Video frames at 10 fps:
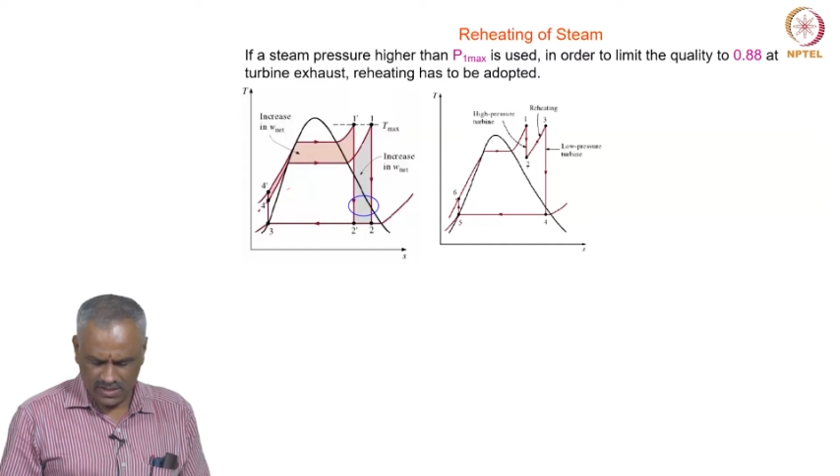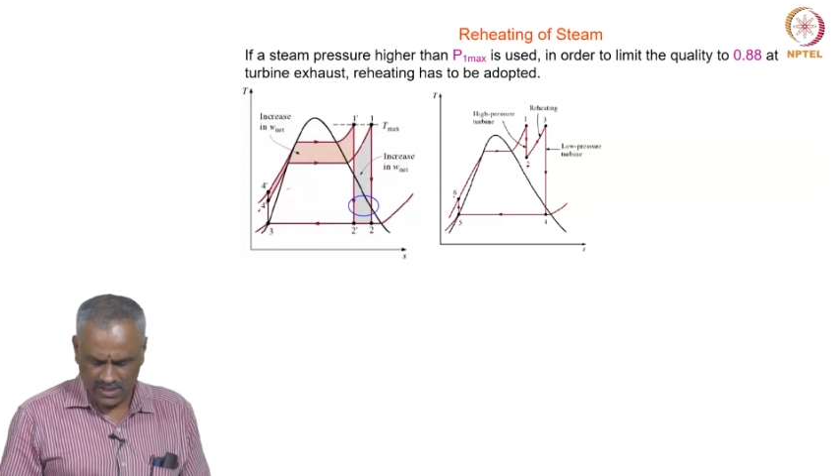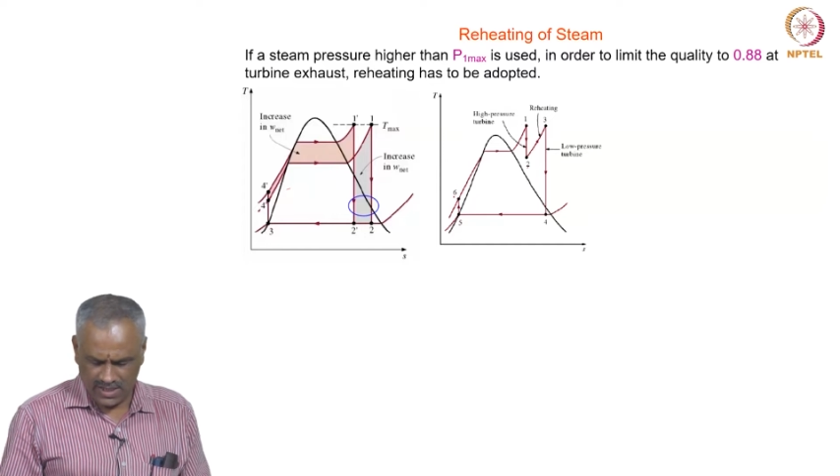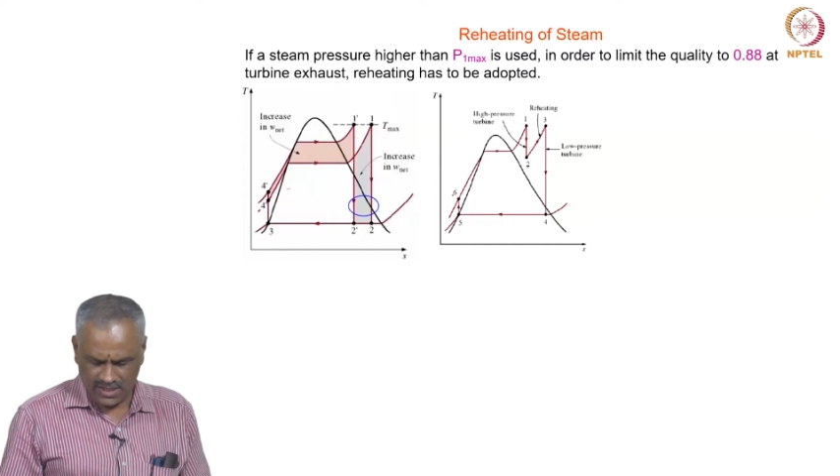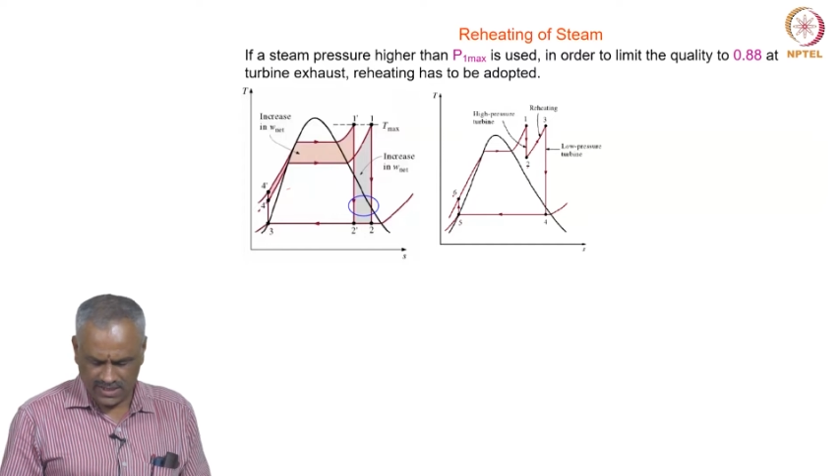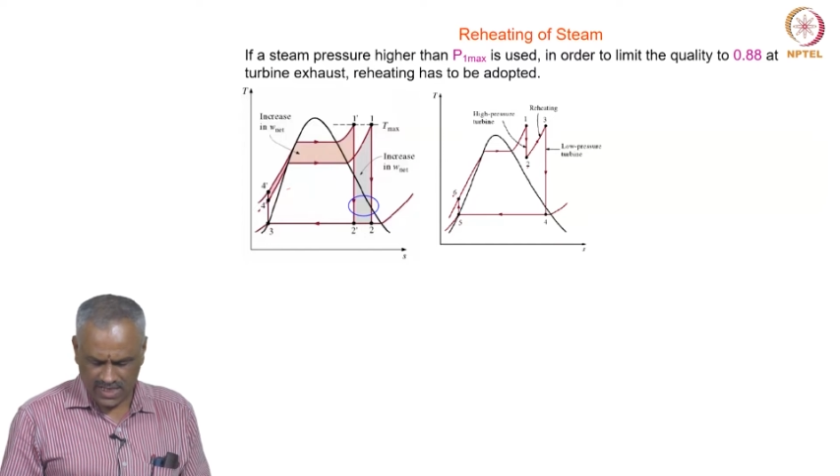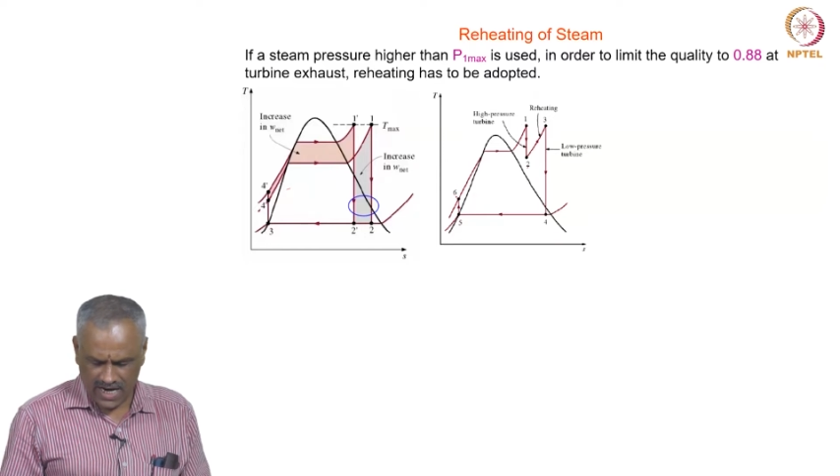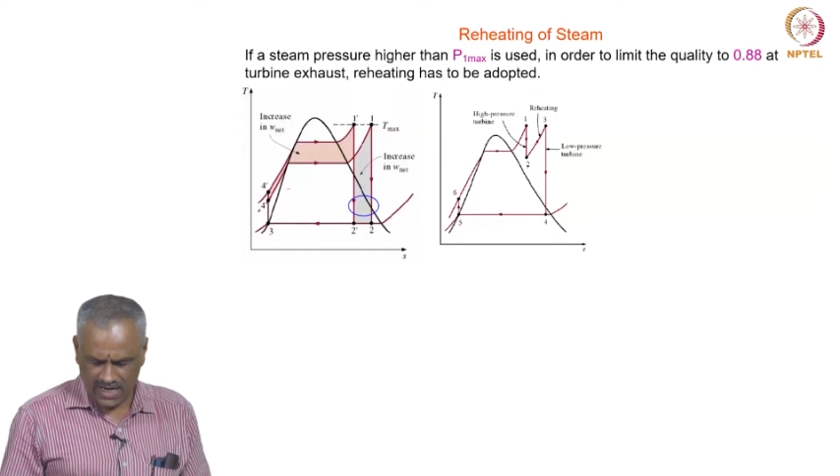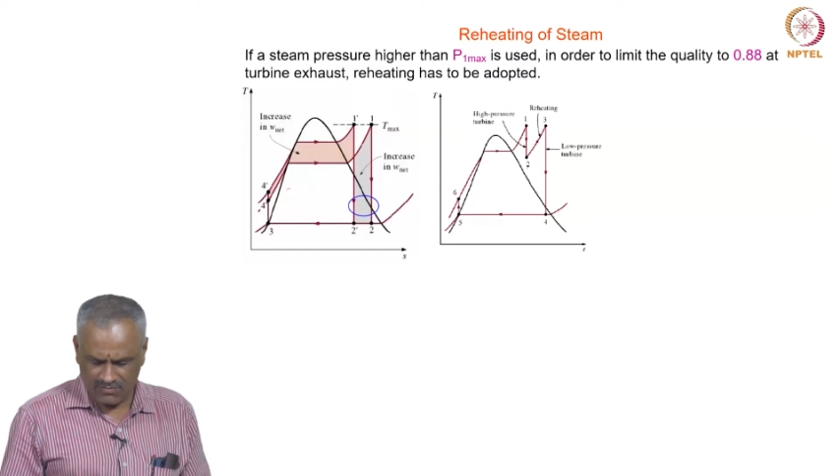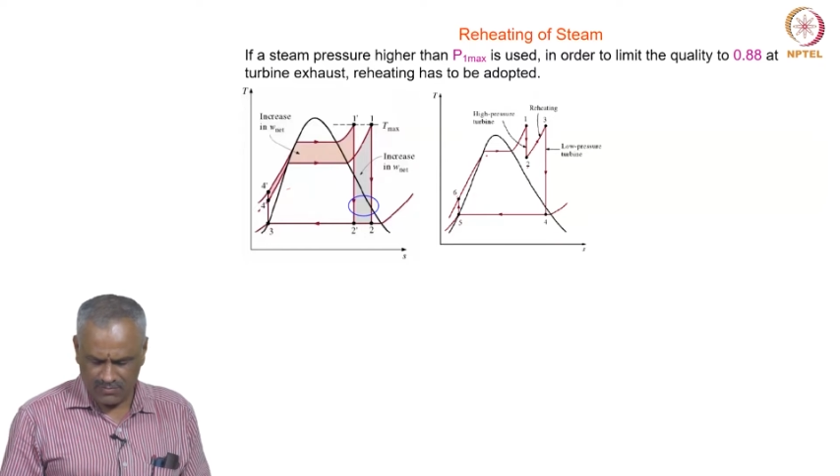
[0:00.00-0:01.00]
heat is
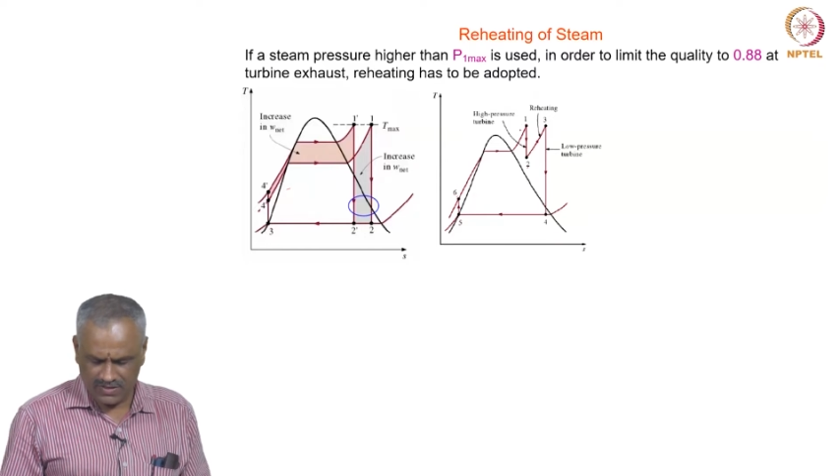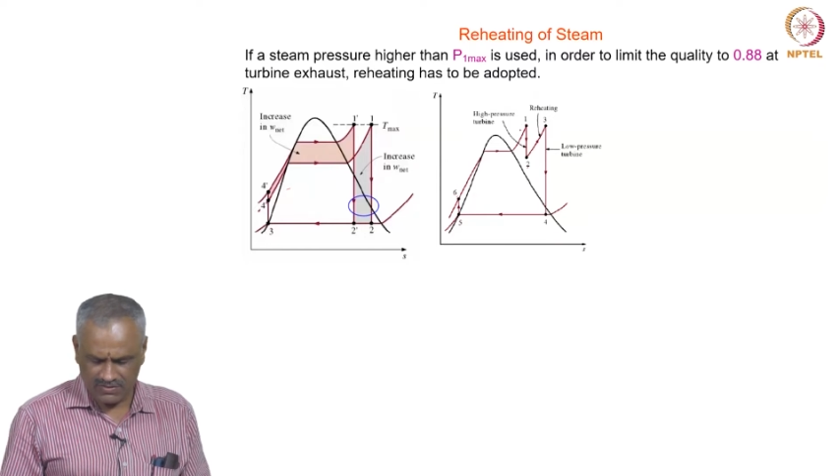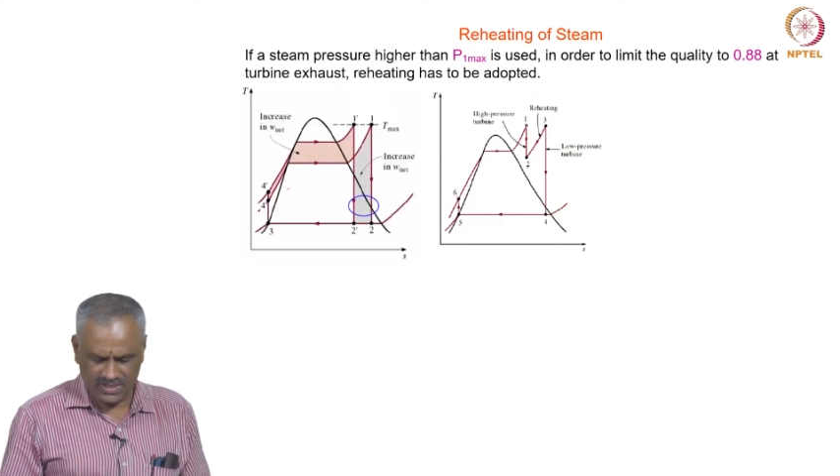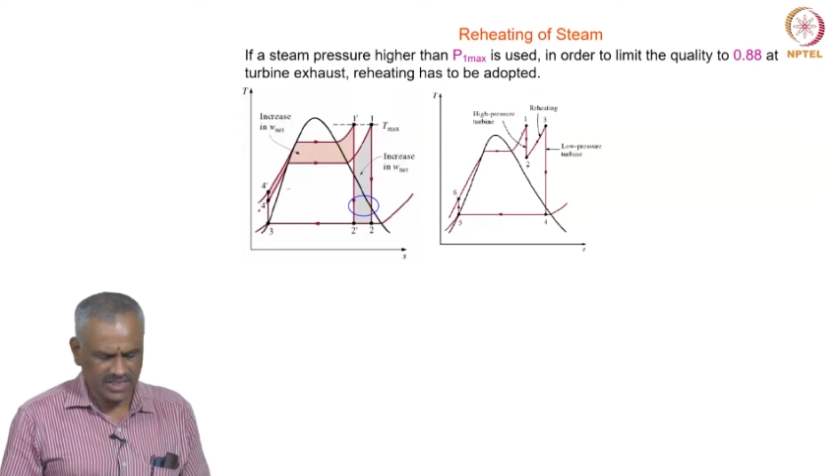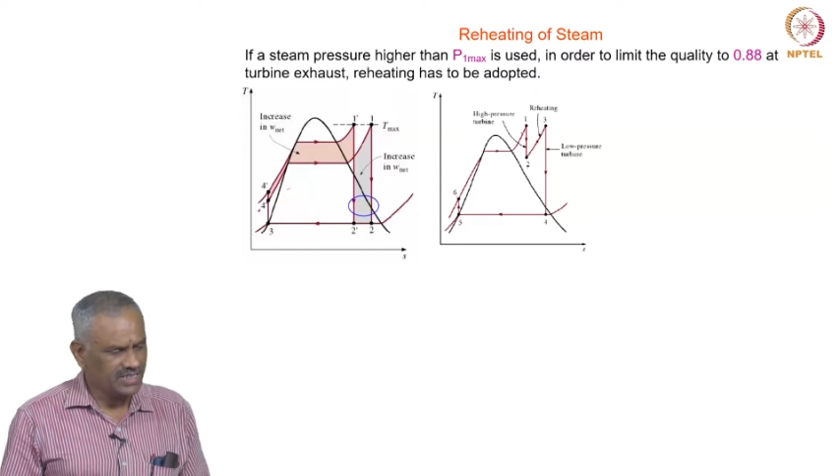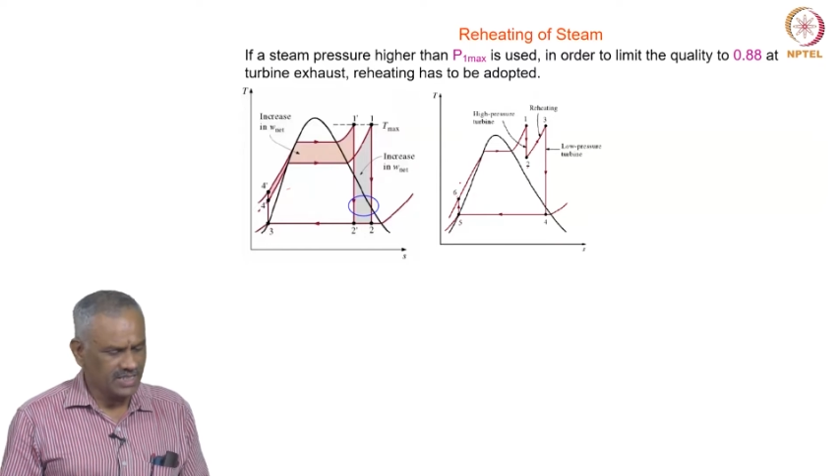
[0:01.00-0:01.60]
added between 6